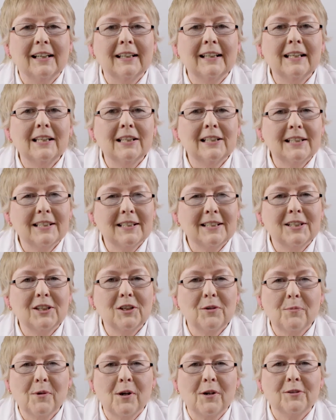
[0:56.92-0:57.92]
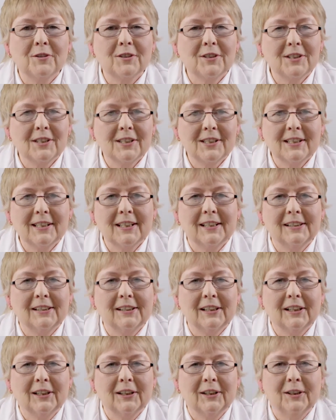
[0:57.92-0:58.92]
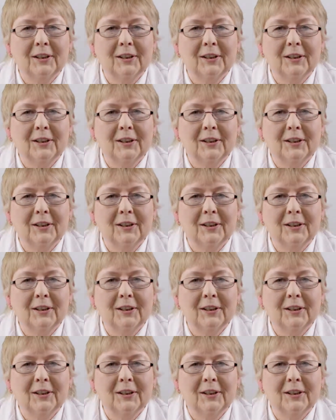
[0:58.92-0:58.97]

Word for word: a holistic approach to skincare